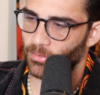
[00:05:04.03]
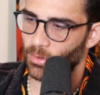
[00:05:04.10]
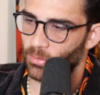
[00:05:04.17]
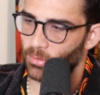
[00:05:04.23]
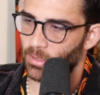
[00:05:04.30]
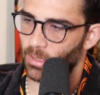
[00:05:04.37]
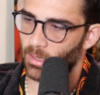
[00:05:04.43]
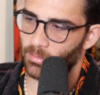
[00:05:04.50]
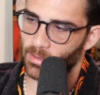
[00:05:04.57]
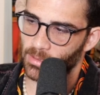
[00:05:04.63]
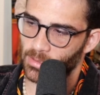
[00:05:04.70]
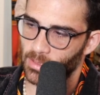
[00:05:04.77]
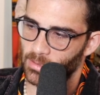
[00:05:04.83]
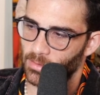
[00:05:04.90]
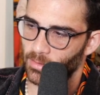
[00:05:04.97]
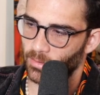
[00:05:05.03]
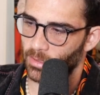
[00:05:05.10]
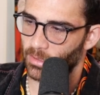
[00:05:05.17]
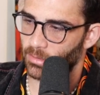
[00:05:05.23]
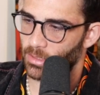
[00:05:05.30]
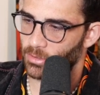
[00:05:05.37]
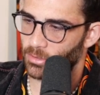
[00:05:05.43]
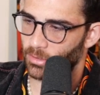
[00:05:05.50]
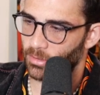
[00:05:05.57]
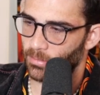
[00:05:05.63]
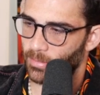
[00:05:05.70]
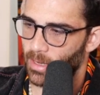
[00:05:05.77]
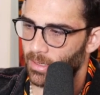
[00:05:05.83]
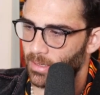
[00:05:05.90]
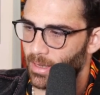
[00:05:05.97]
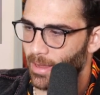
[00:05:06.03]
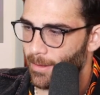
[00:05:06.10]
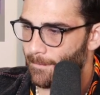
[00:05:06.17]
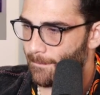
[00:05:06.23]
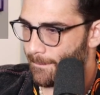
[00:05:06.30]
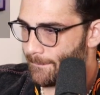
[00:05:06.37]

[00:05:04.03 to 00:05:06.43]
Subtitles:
Don't care because they still get attention, good or bad. Yeah.